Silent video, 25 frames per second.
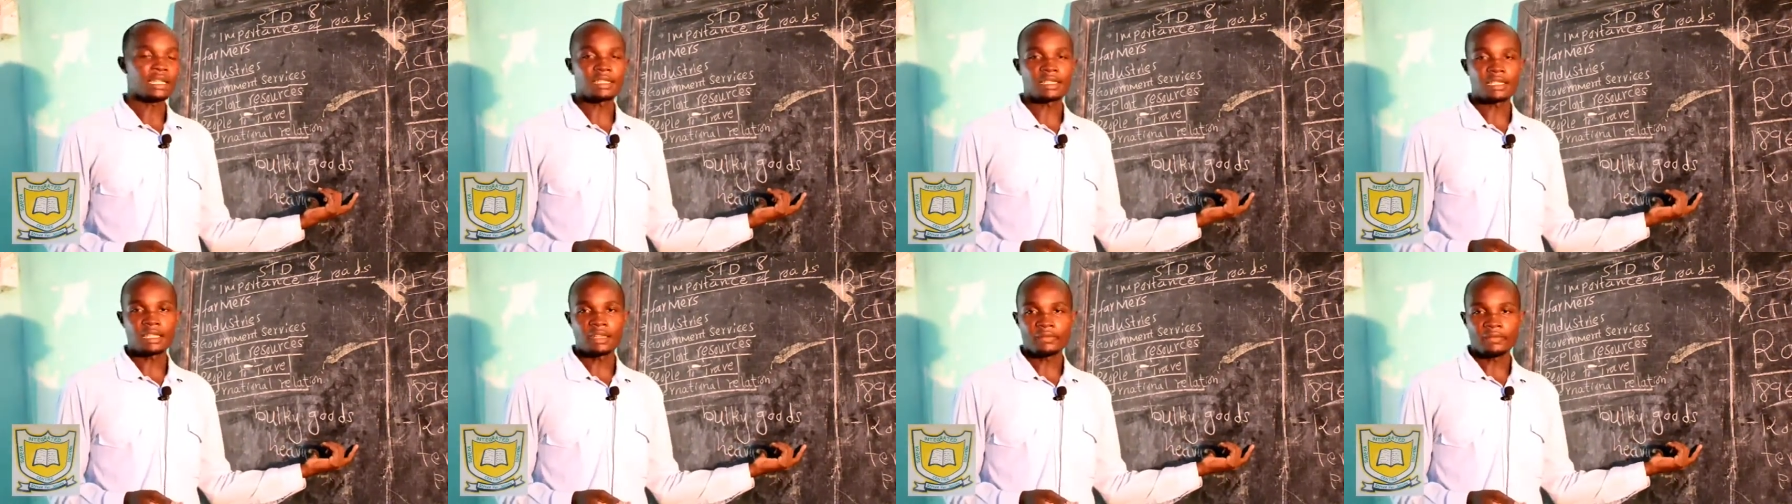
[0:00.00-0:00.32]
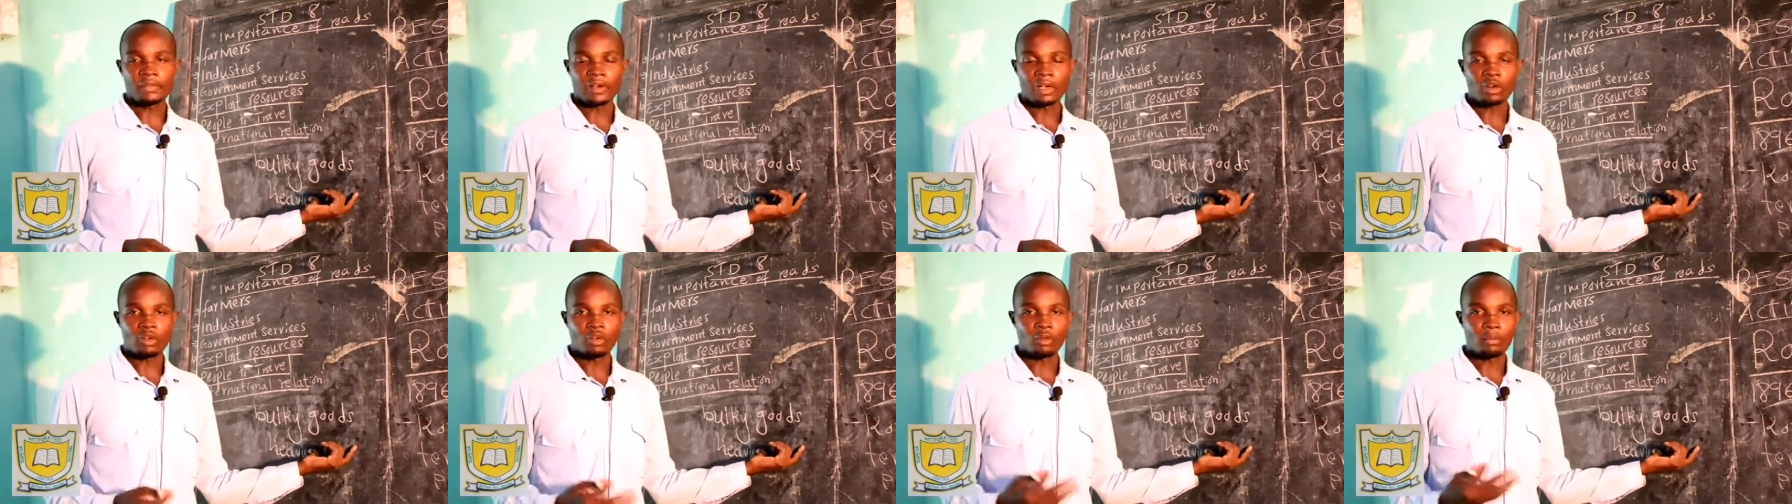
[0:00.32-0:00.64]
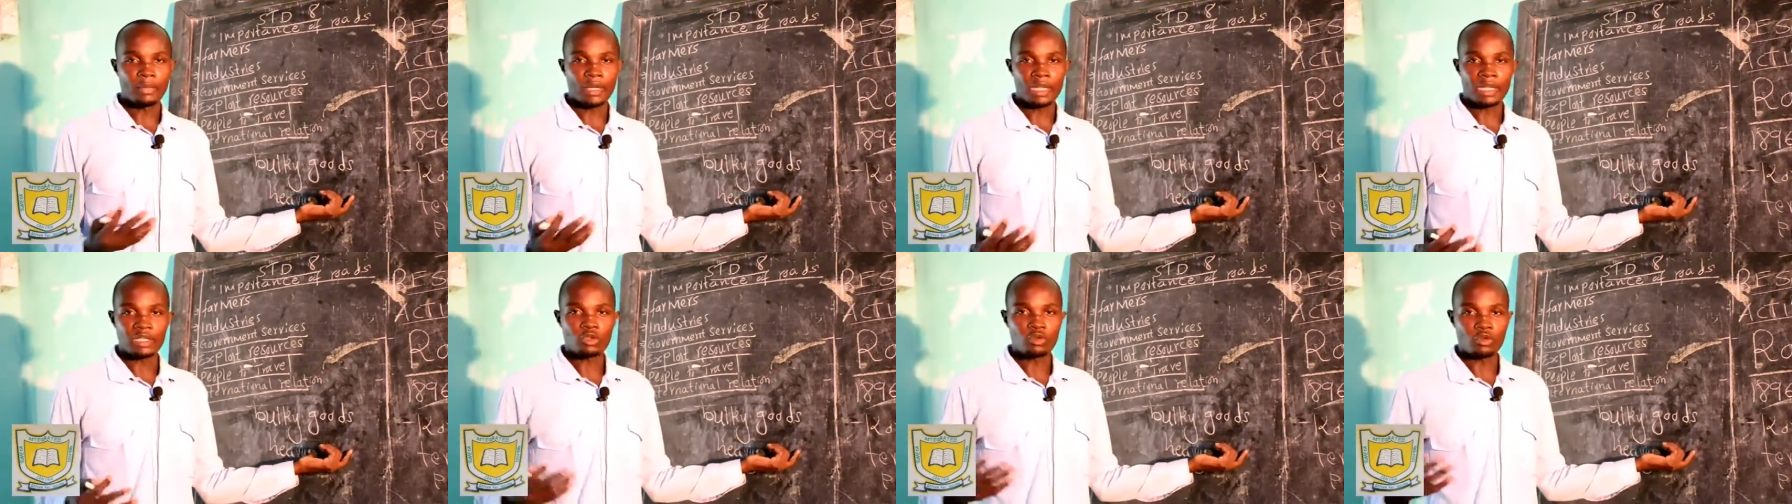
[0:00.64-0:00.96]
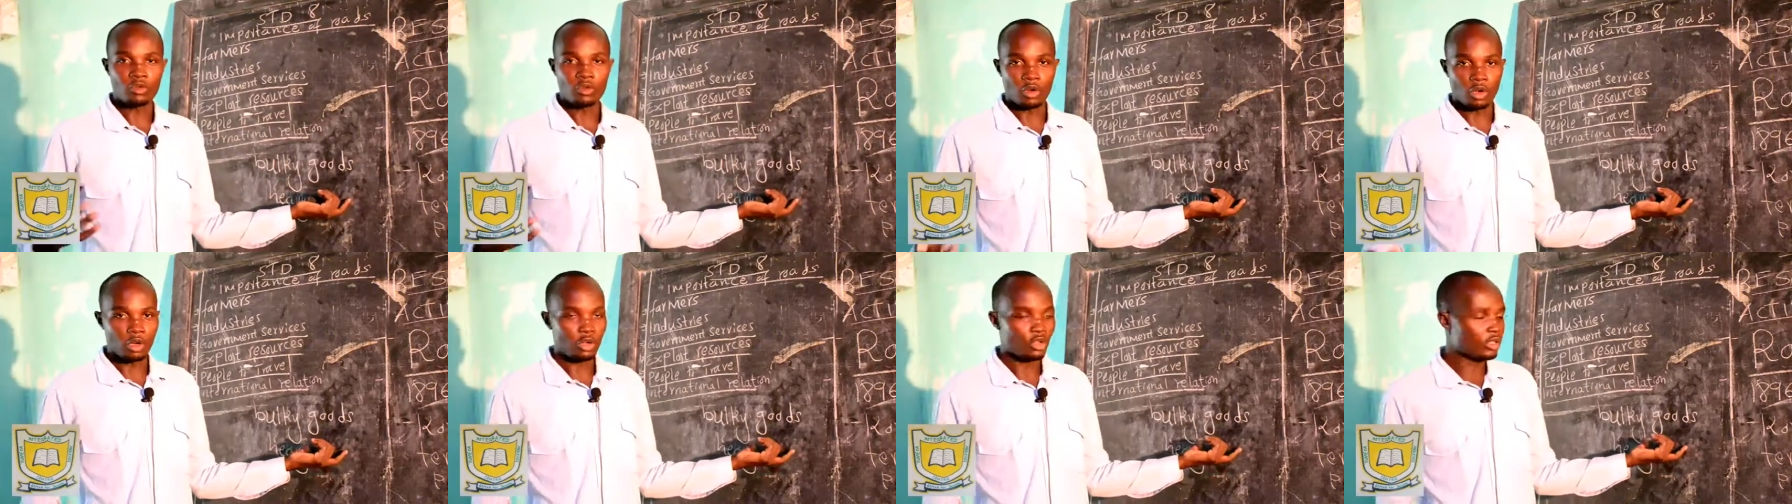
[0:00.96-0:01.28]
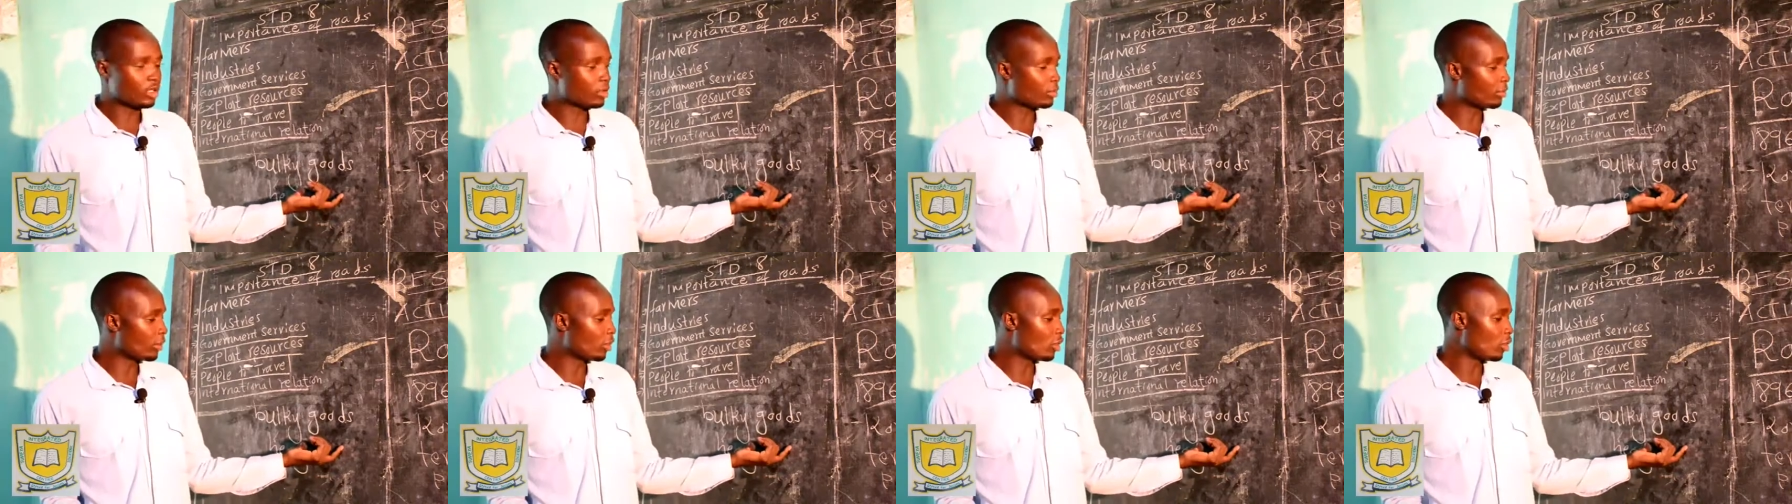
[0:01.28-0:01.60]
safer compared to the
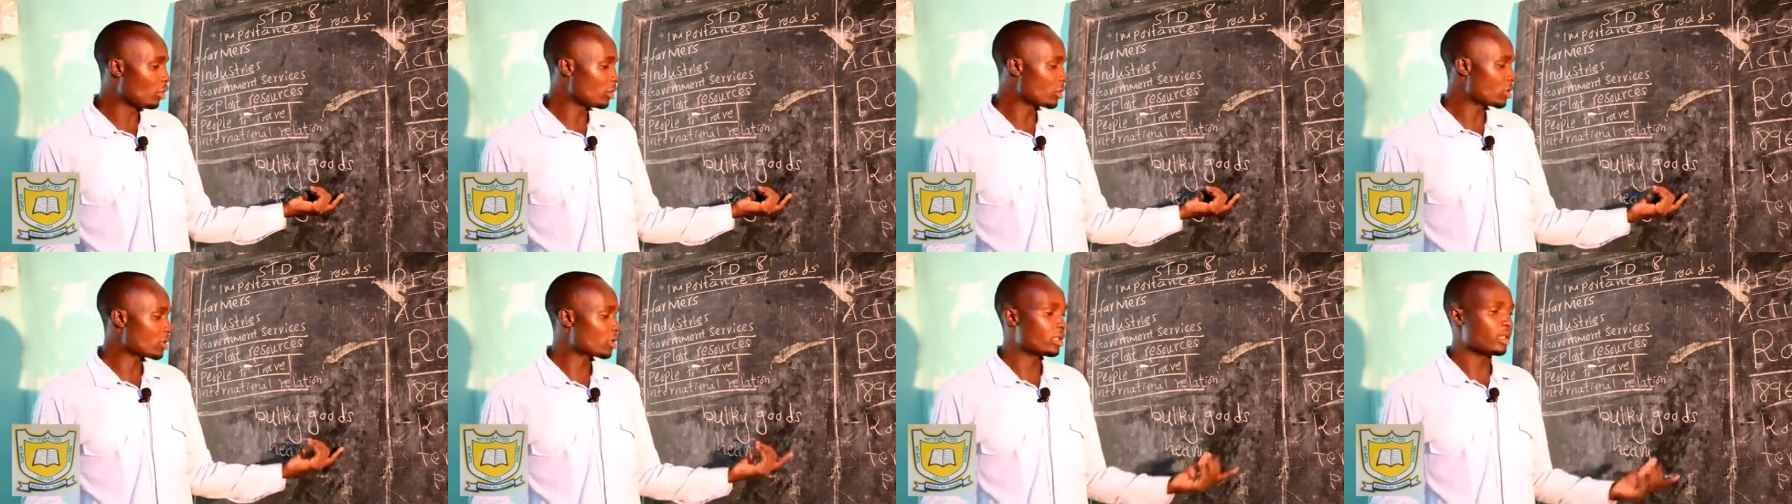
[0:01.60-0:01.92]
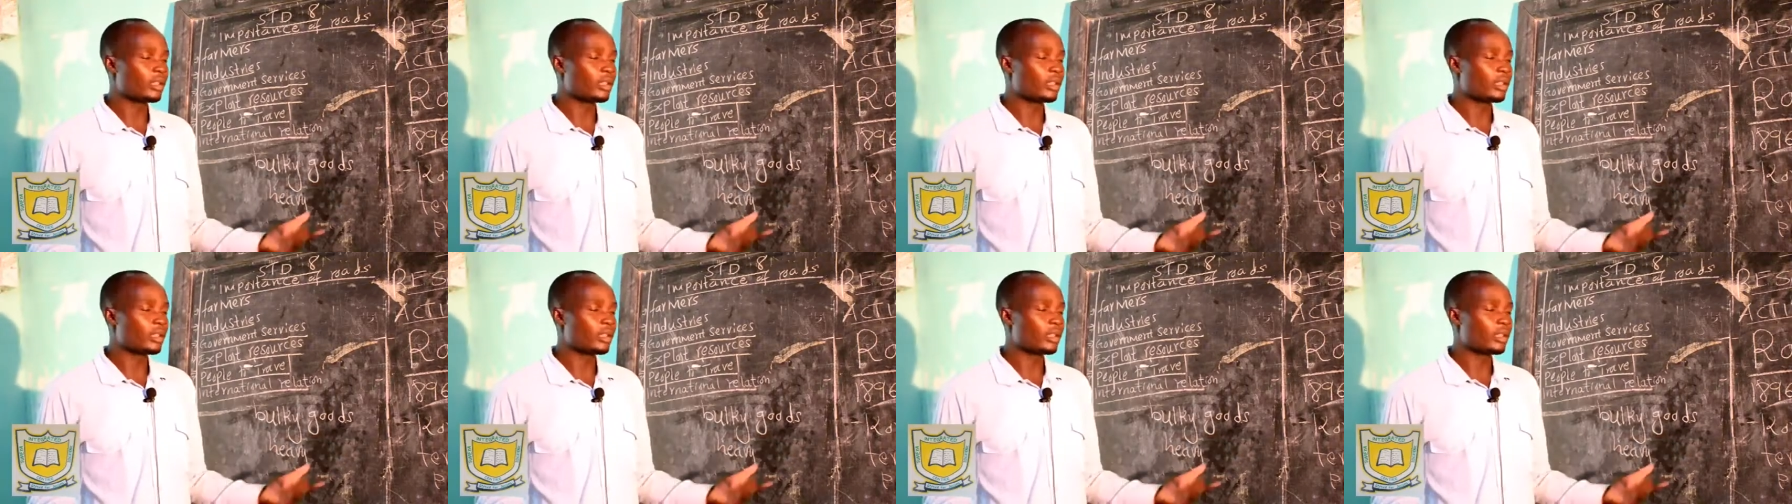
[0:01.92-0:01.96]
roads because